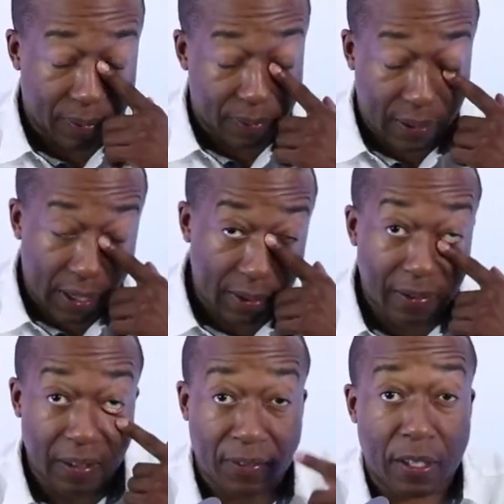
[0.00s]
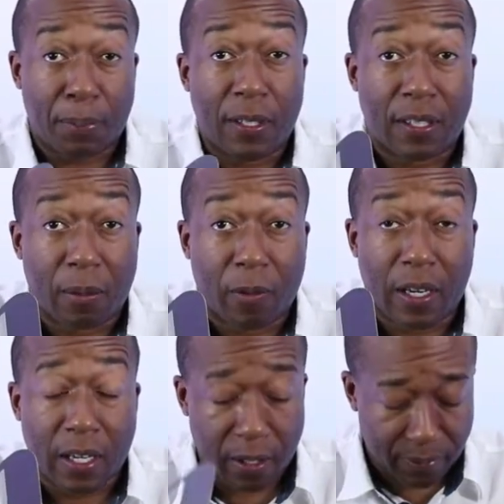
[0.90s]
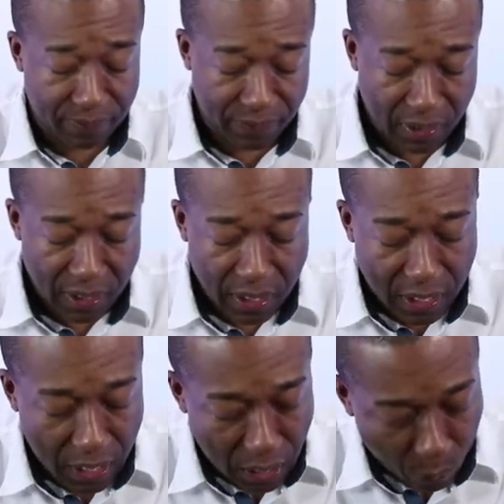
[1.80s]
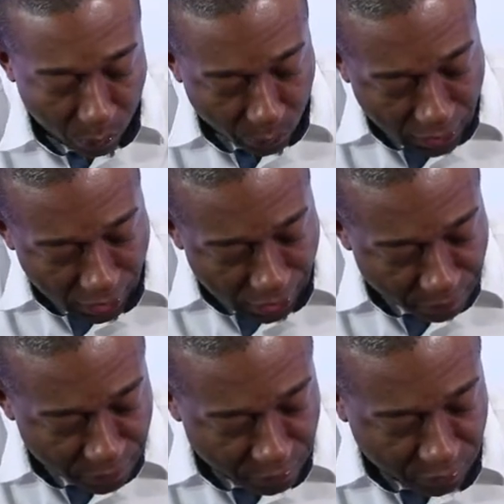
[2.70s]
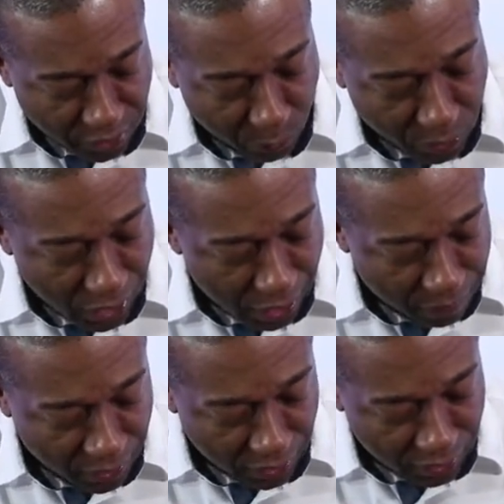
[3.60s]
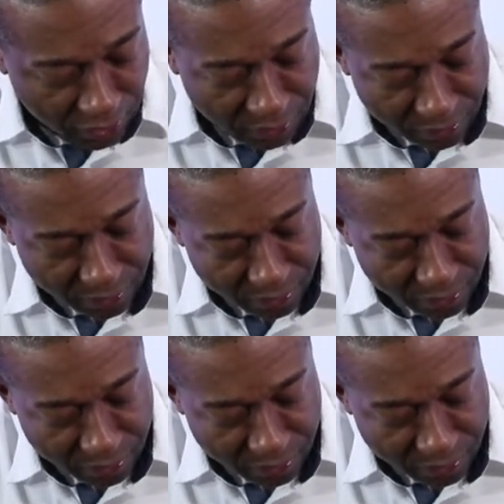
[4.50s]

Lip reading: okay, you lift this piece up right here, and what we have is, looks like we have a